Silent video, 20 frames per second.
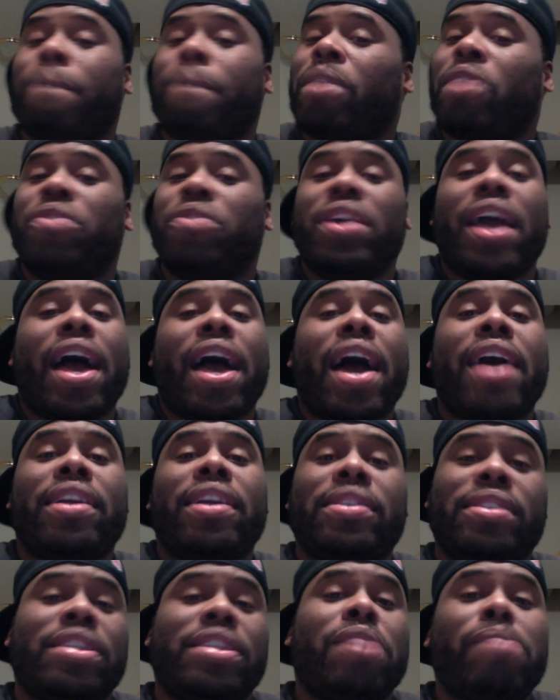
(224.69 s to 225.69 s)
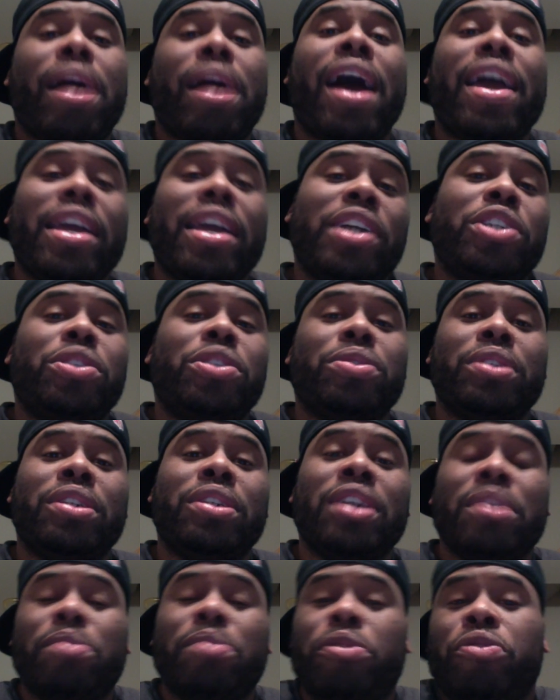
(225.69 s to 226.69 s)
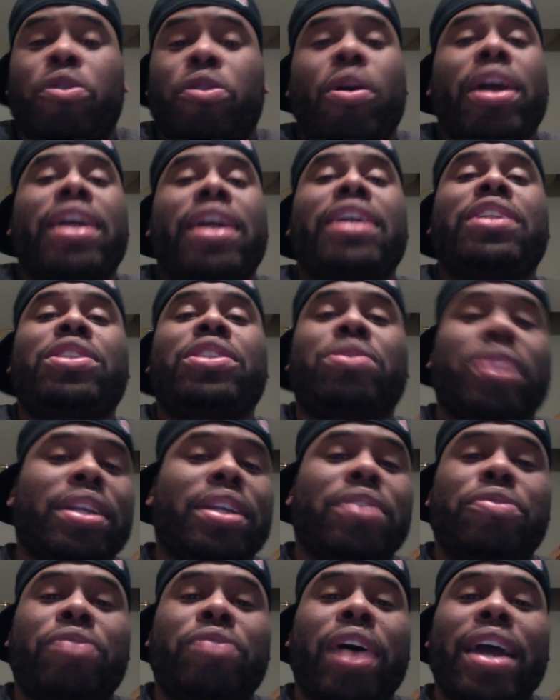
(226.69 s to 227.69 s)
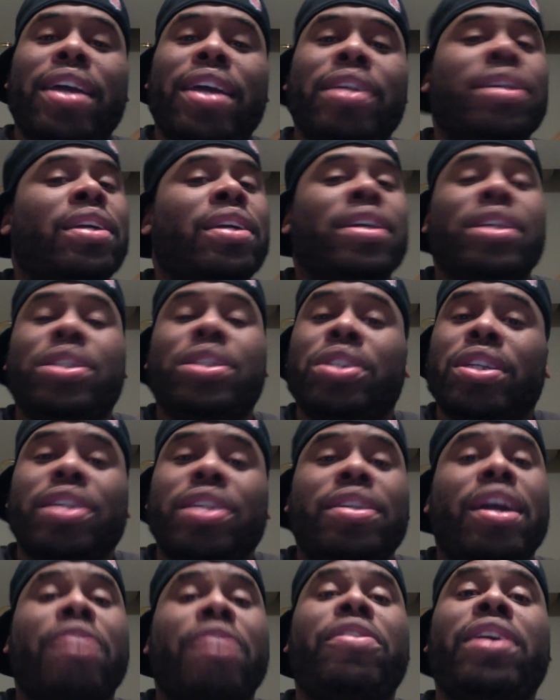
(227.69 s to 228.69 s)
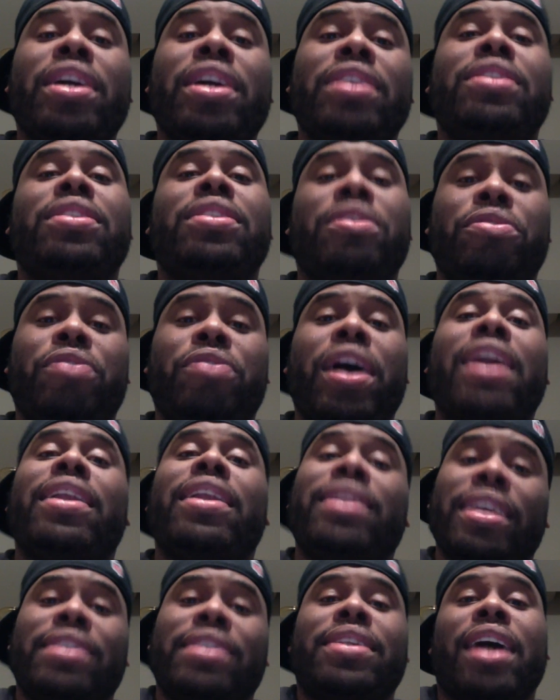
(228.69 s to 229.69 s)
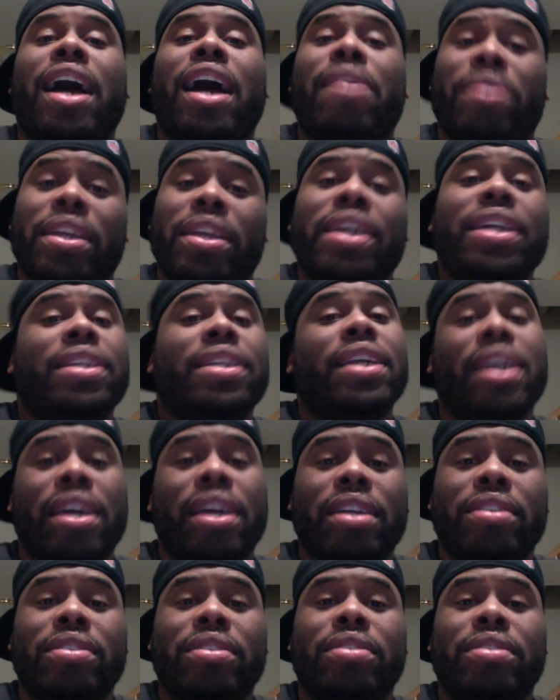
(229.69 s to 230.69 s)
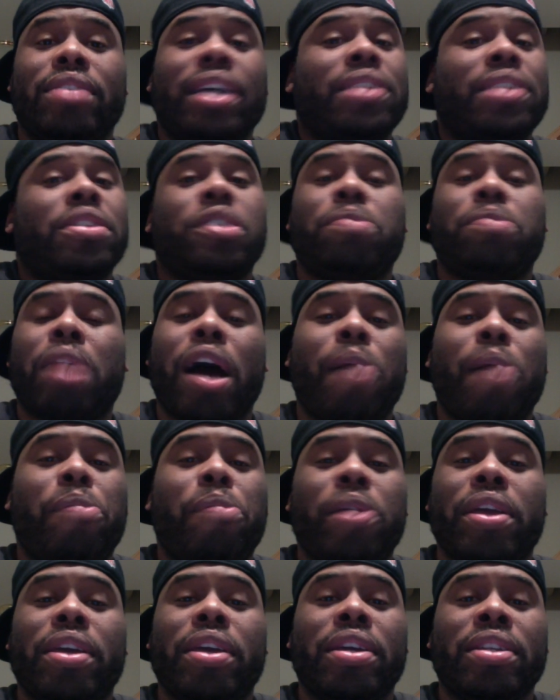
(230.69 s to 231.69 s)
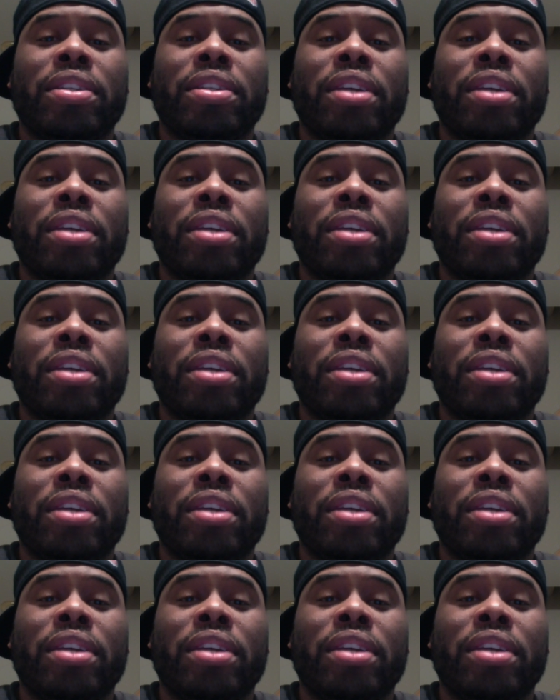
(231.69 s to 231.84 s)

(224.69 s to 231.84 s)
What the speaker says: if he had a semi-injury before entering the fight, he should have never entered the fight at the time that he did. That's just my opinion.